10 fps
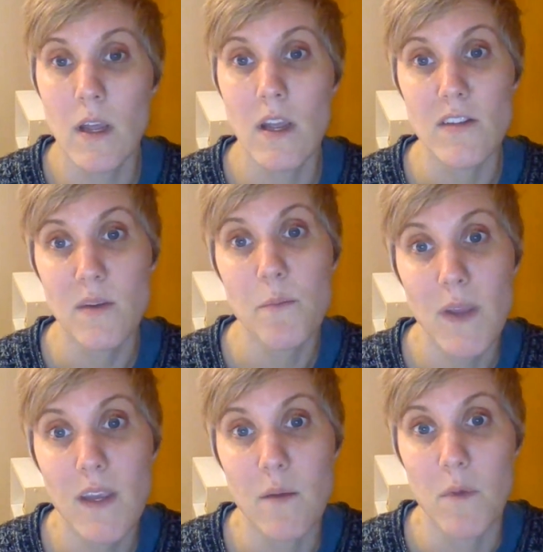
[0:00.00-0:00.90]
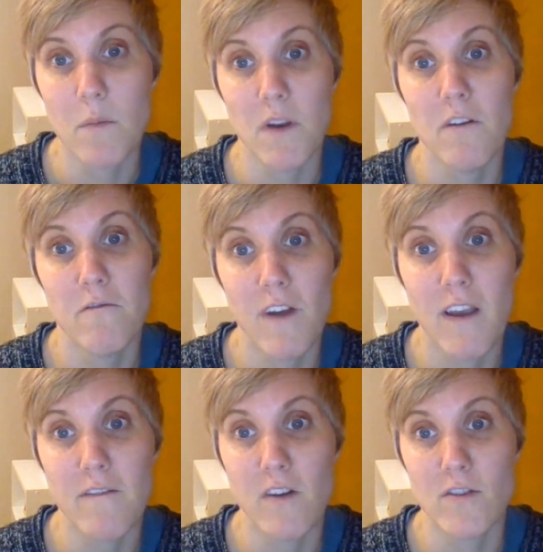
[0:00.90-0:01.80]
It's a big commitment,
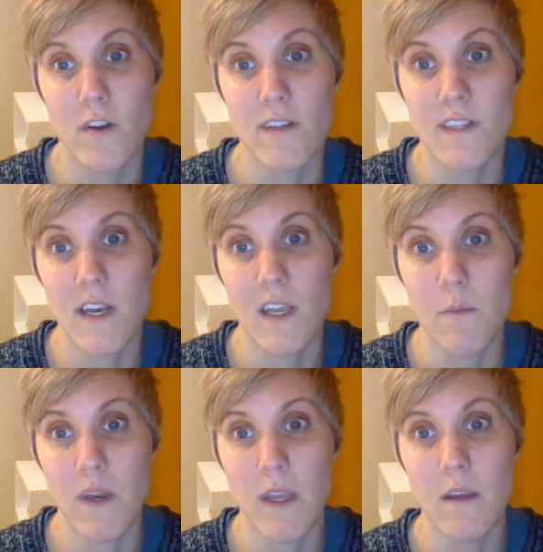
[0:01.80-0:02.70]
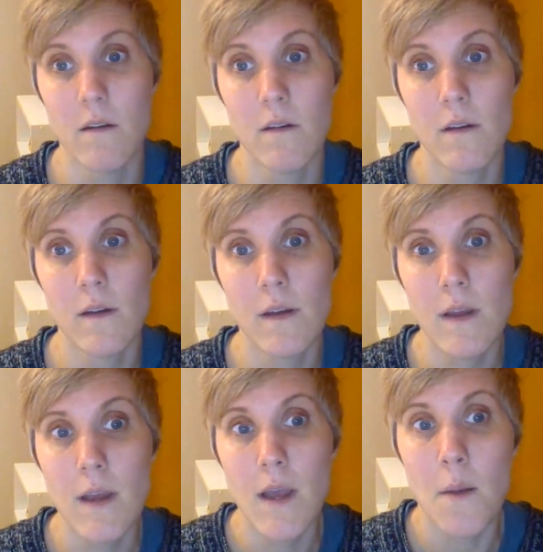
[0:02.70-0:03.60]
5 years on a study committee.
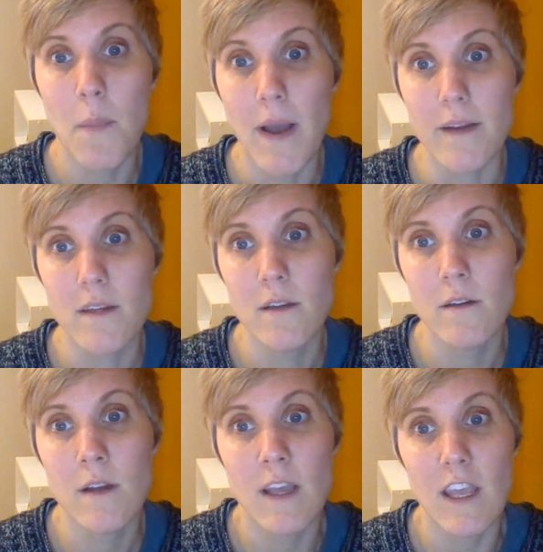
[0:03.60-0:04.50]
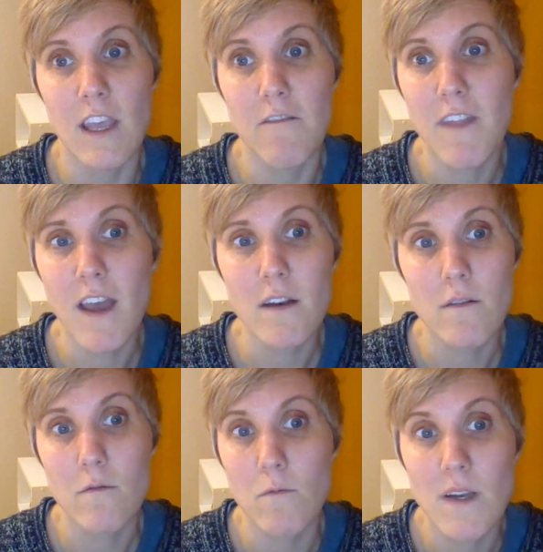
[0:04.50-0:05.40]
But if that
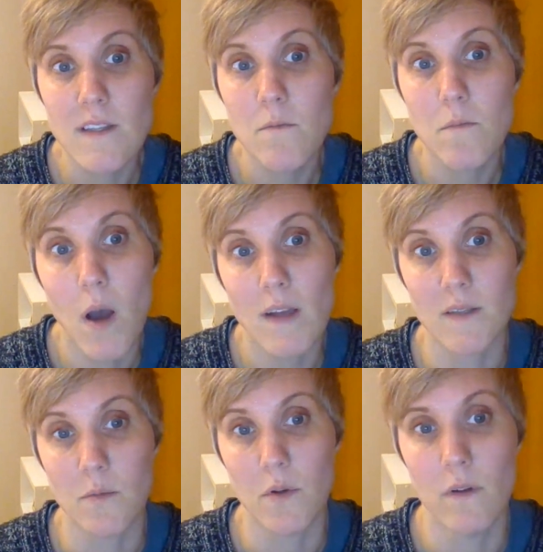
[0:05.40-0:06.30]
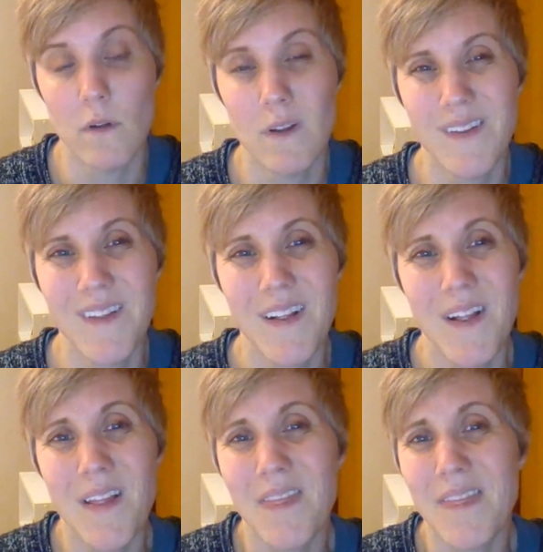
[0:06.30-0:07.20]
wasn't possible,
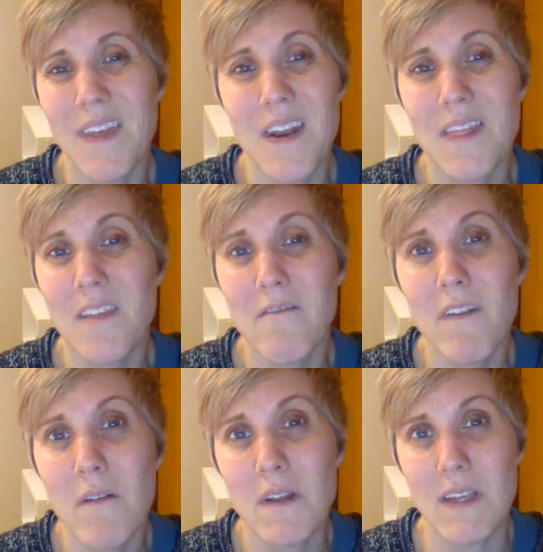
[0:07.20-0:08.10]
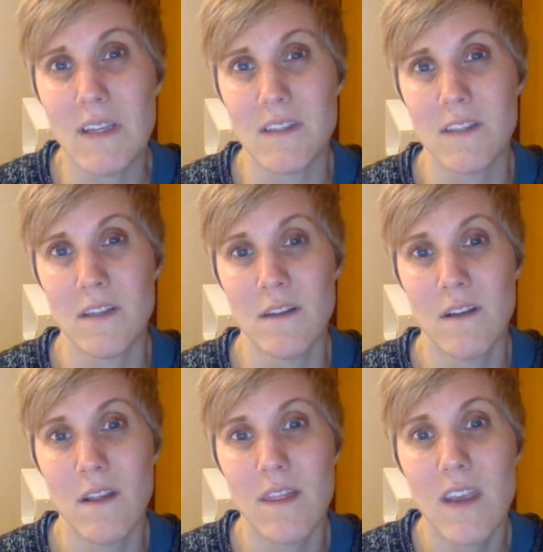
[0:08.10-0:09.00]
then at the very least,
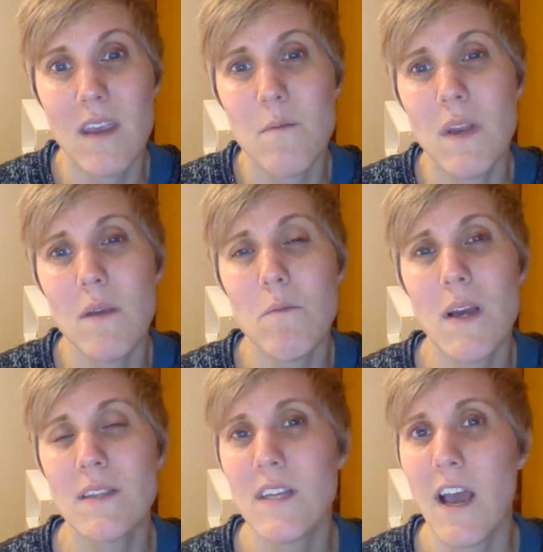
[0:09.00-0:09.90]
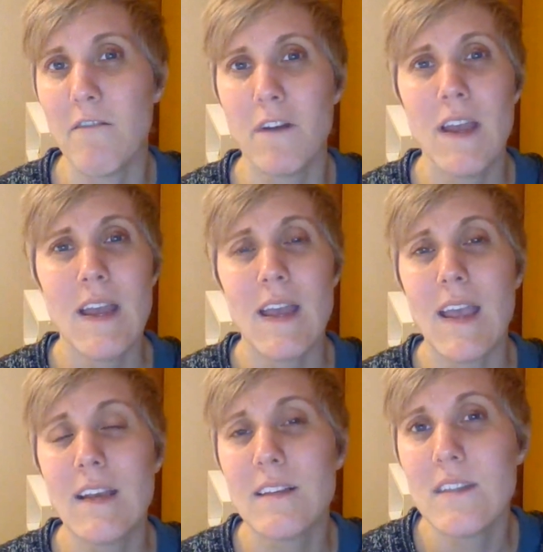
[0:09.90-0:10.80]
the committee must have
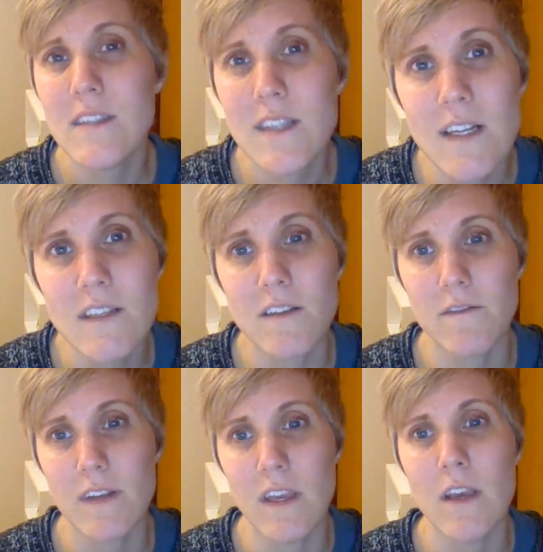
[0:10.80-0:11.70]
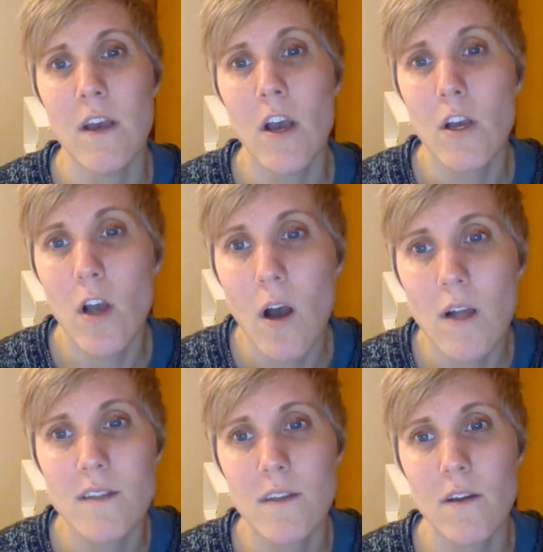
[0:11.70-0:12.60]
extensively
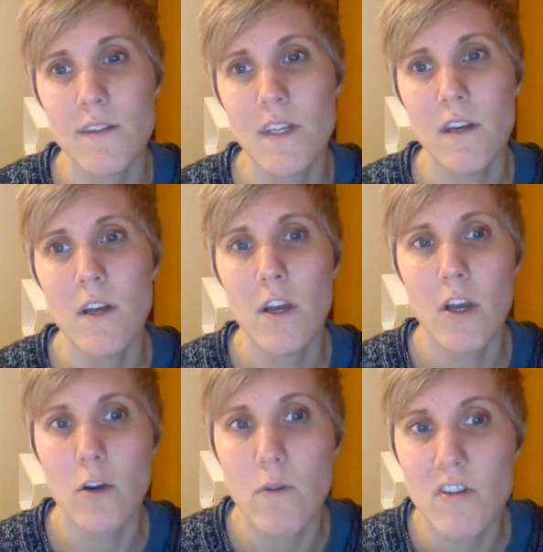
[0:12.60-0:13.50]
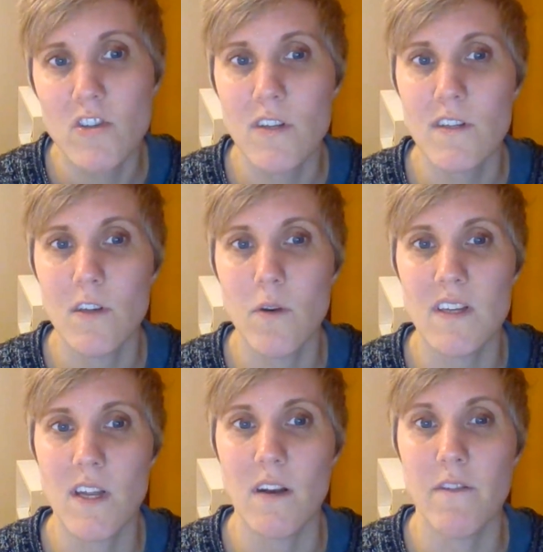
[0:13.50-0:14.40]
consulted Christians who
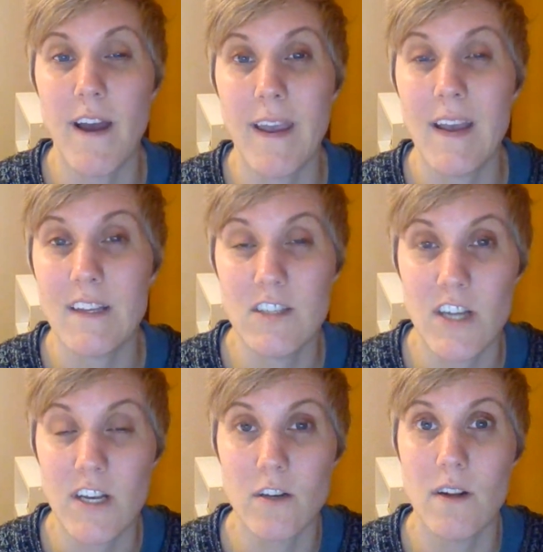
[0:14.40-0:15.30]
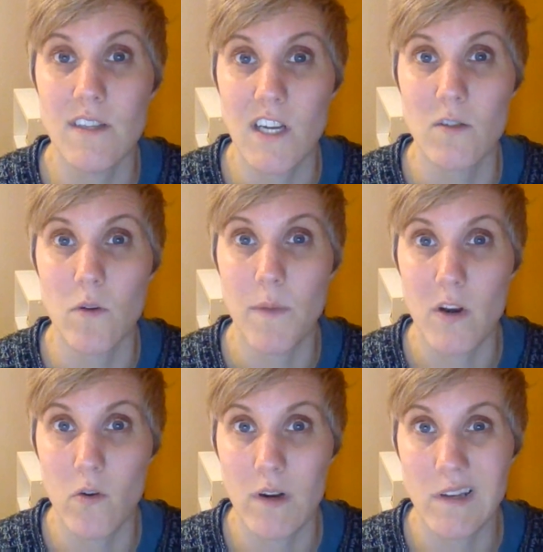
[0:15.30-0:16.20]
identify as gender and sexual
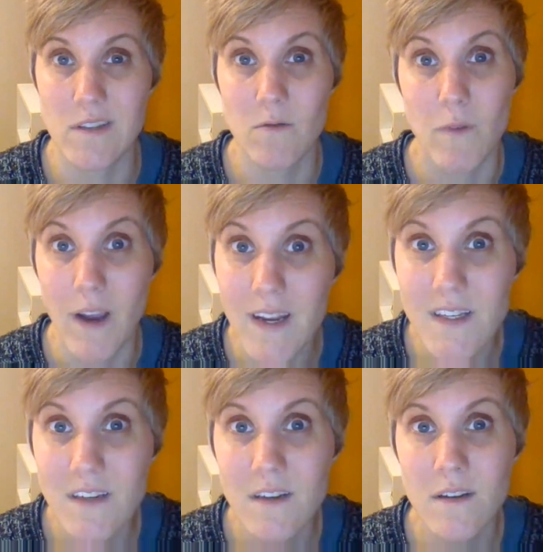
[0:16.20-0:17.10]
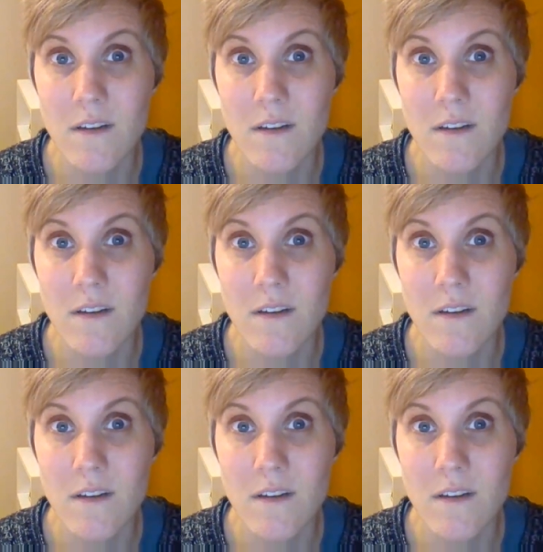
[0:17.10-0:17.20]
minorities, right?